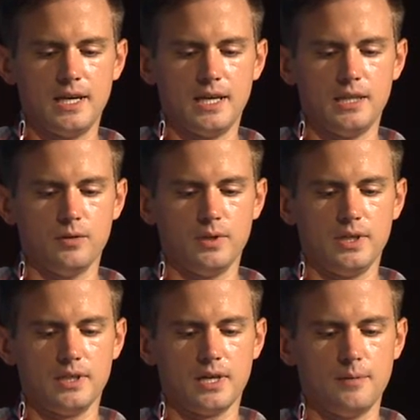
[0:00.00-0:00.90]
and then
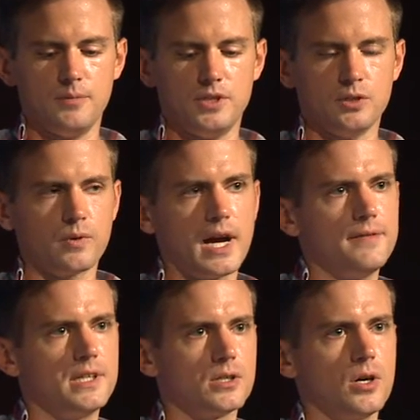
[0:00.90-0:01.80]
we derive
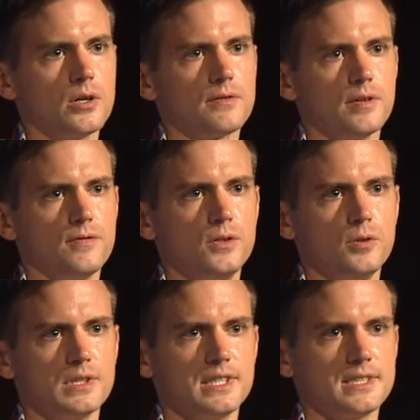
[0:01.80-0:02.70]
an encoder for foo
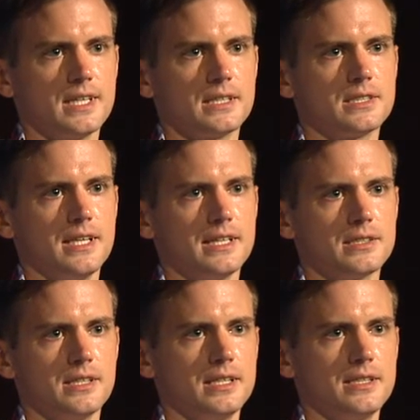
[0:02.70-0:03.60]
with the second to last
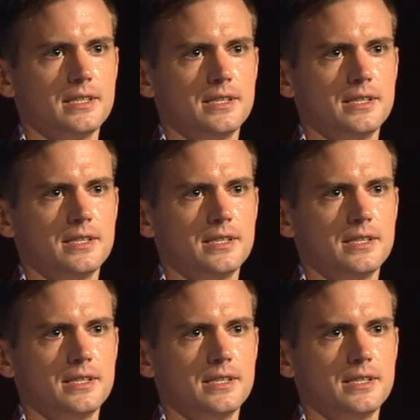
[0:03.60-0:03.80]
line.